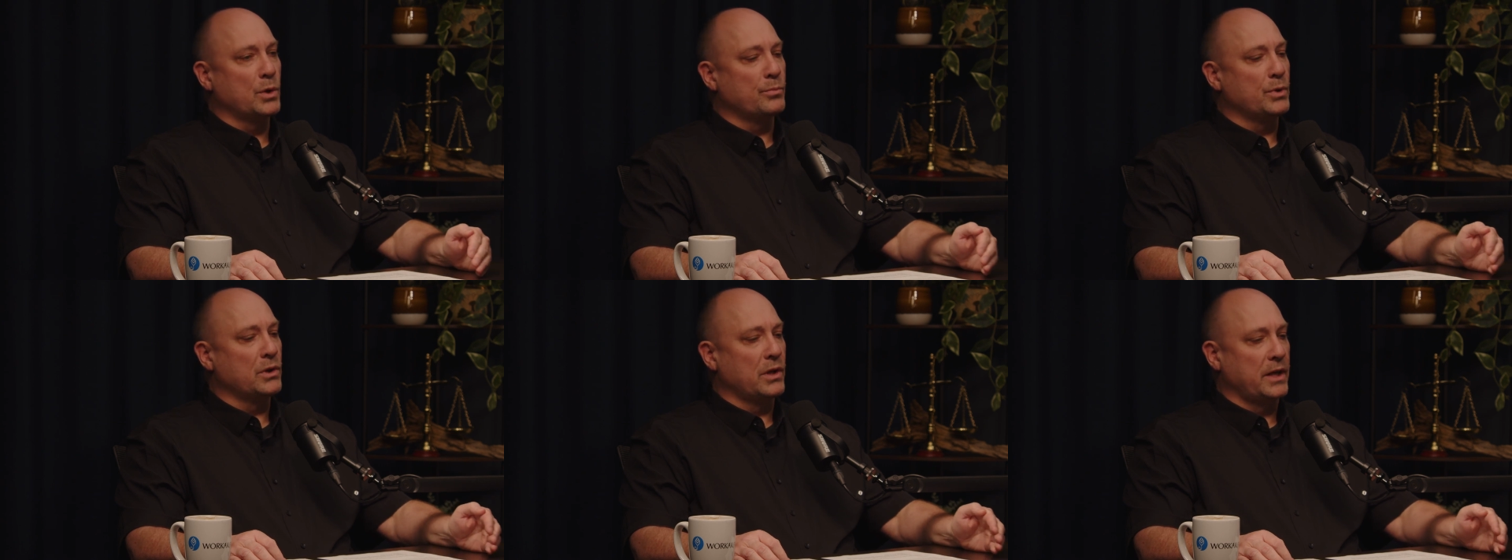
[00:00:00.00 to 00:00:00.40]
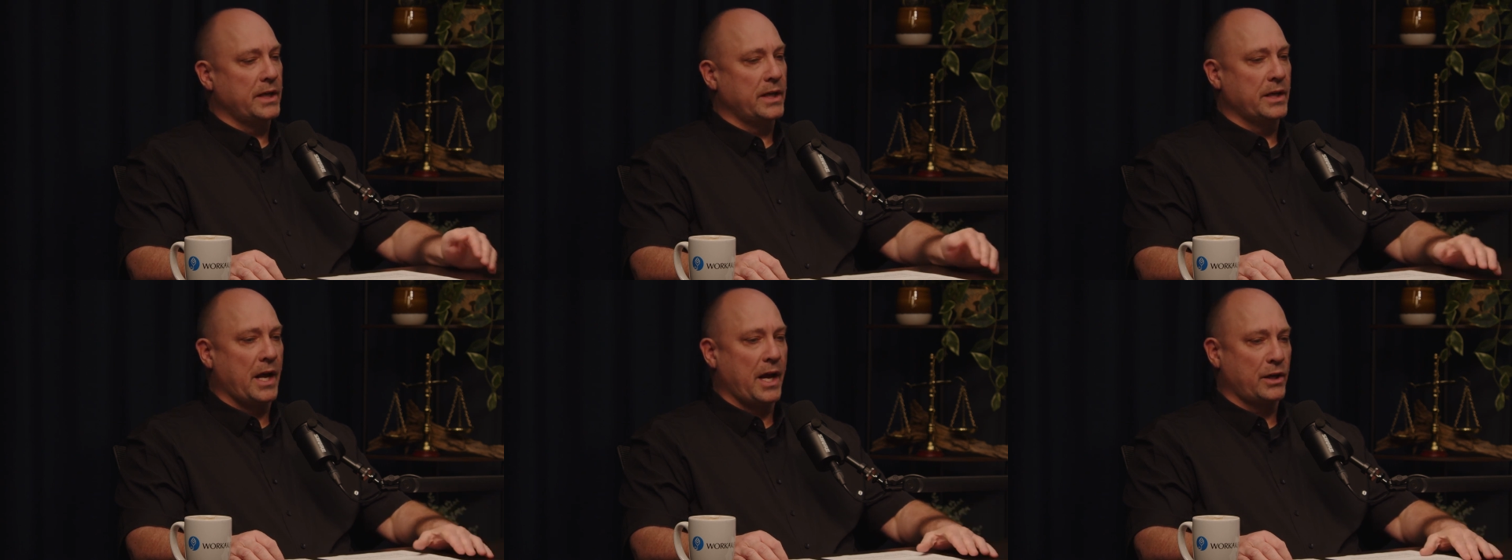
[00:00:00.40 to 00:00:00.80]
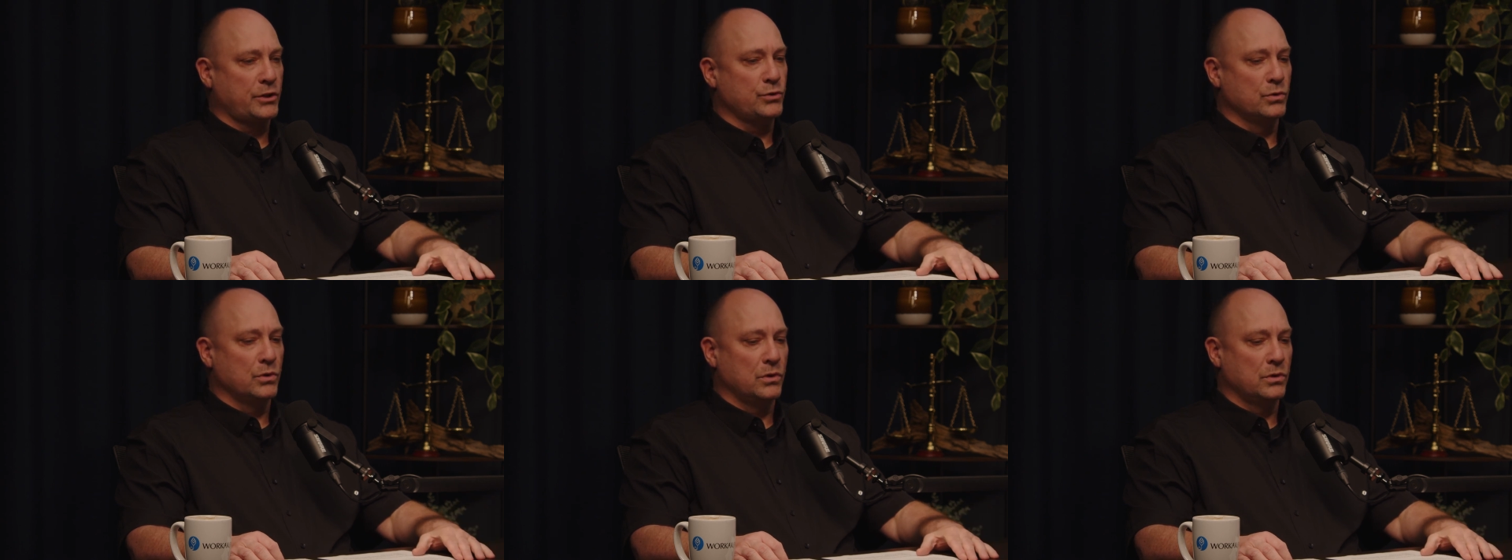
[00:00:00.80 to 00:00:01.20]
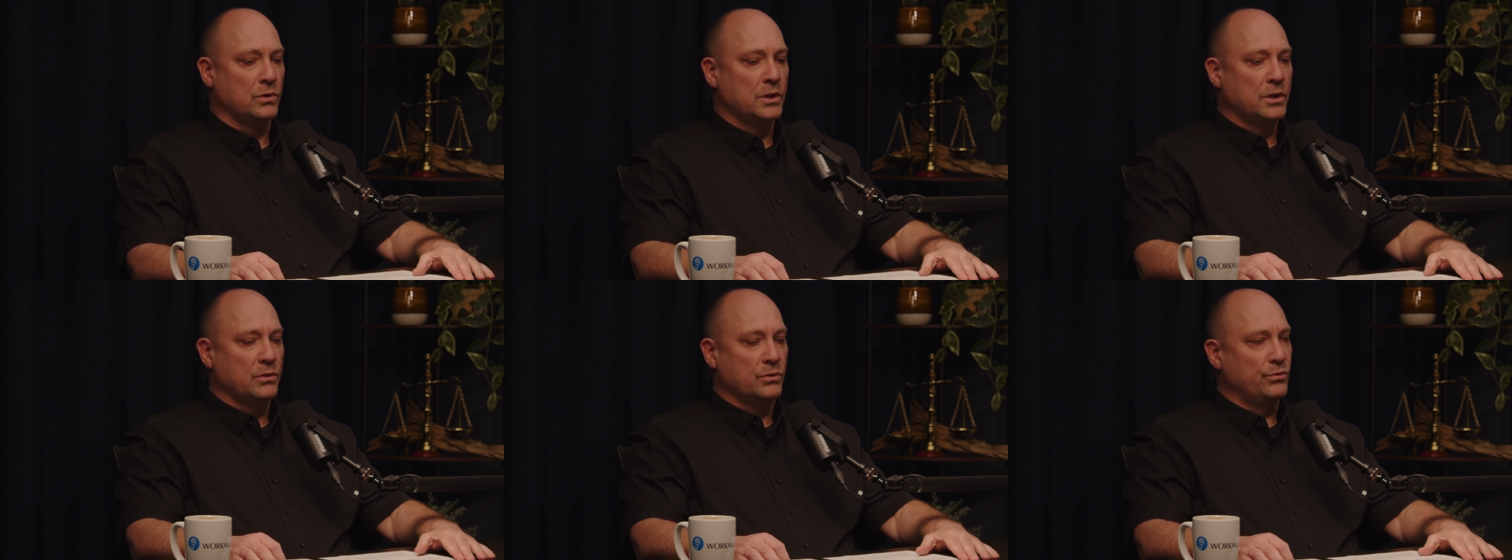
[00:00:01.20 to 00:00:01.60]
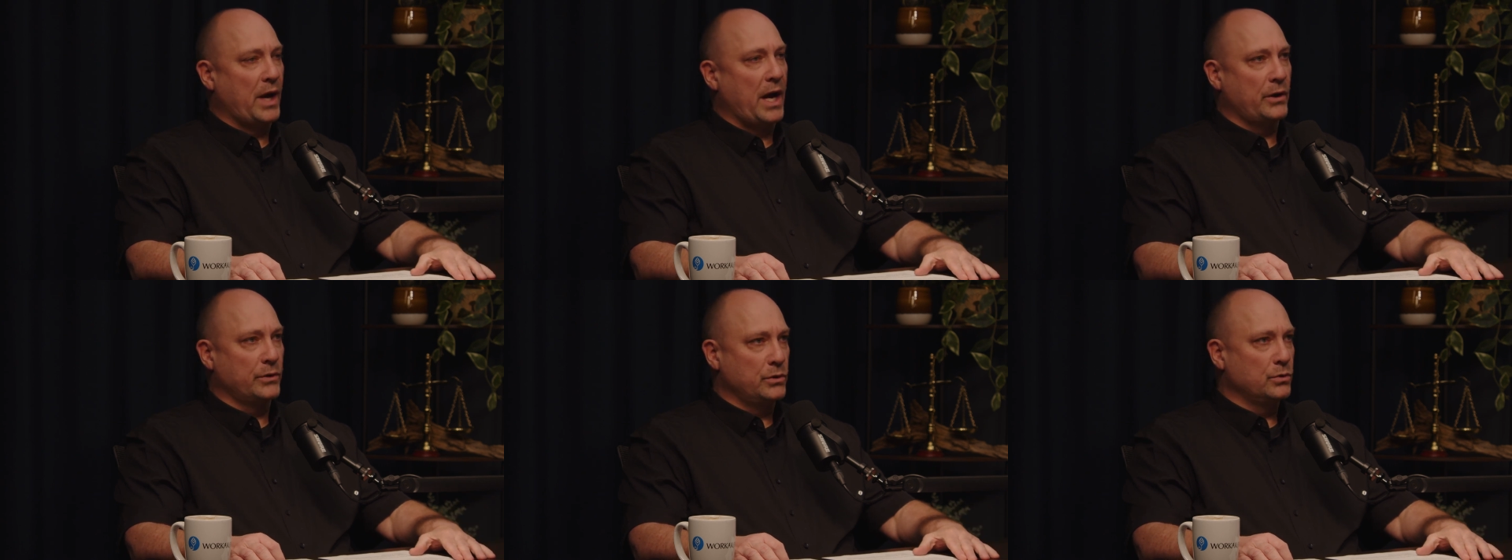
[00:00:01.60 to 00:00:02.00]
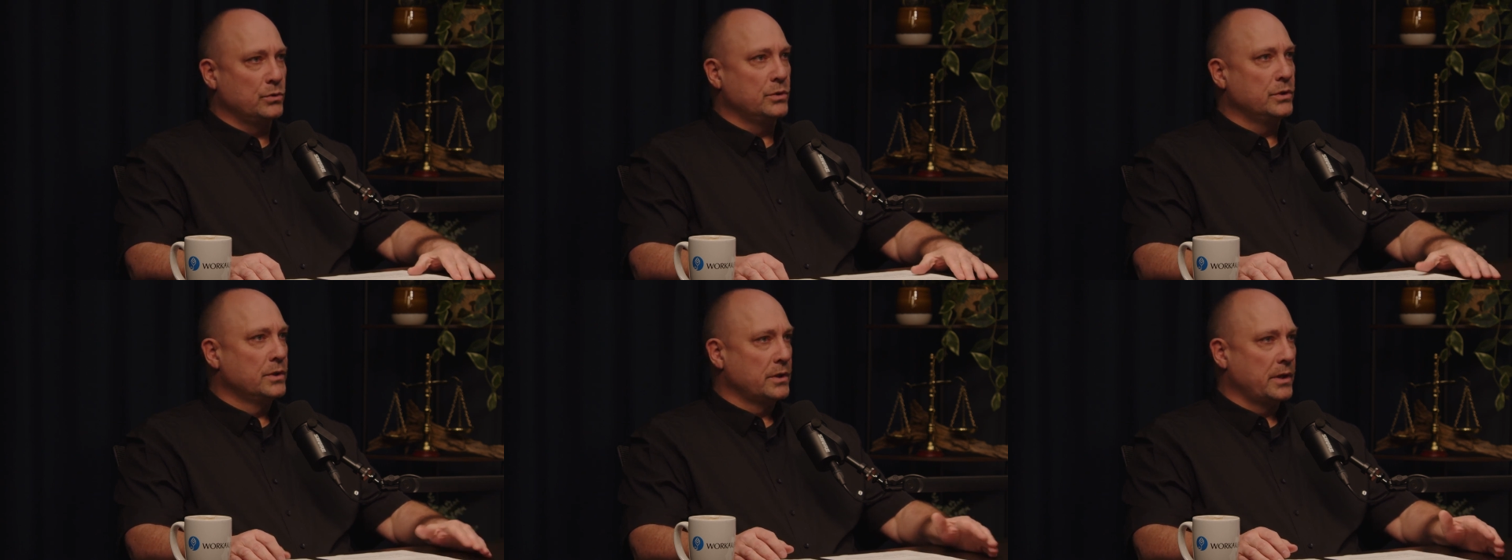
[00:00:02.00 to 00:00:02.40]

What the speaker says: but like an actual valued